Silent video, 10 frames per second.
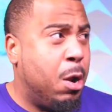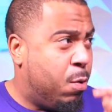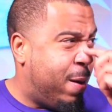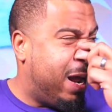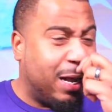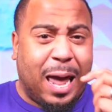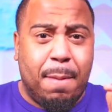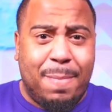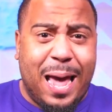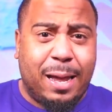Man, I
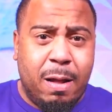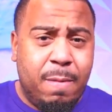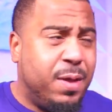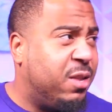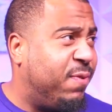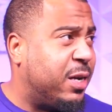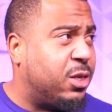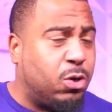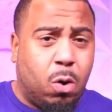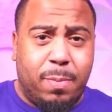came back, it's fucking
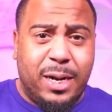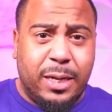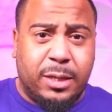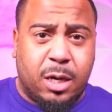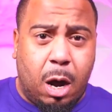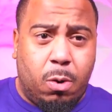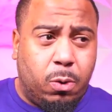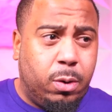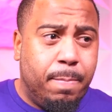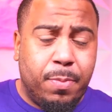storming. It's cold.